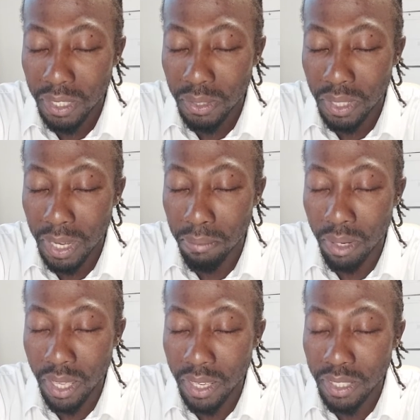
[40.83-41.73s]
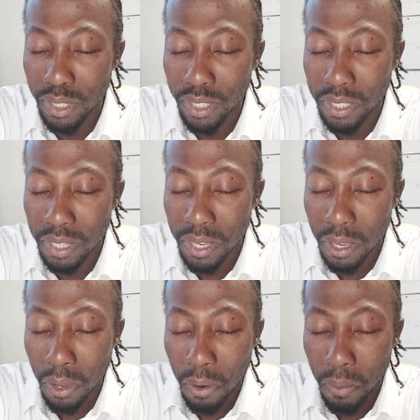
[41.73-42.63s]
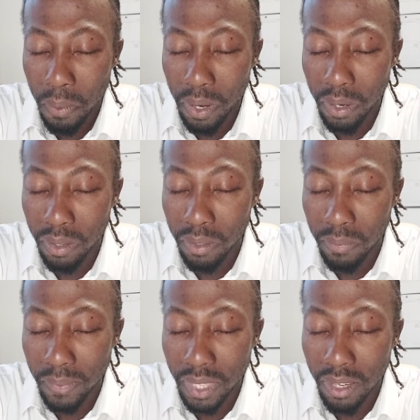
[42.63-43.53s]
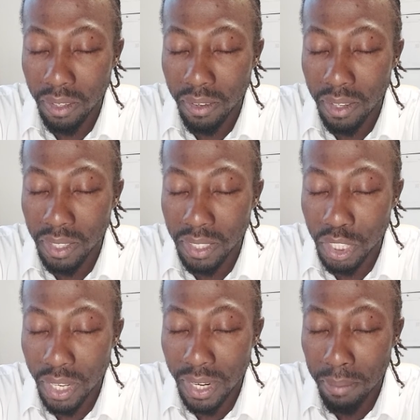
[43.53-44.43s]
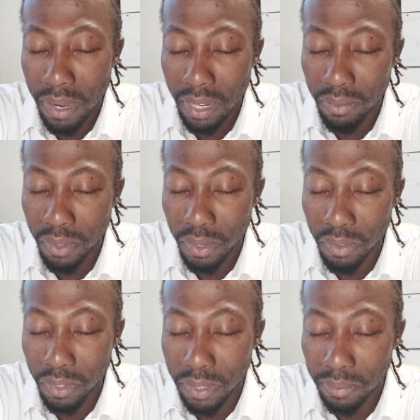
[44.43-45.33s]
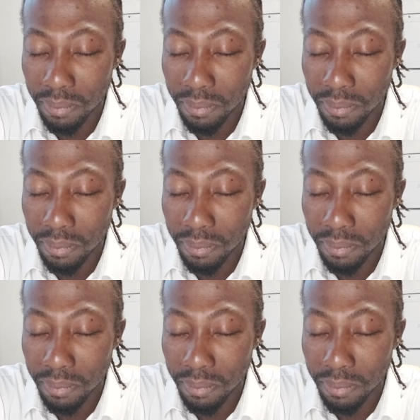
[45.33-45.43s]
to that place where the ungodly shall abide forever.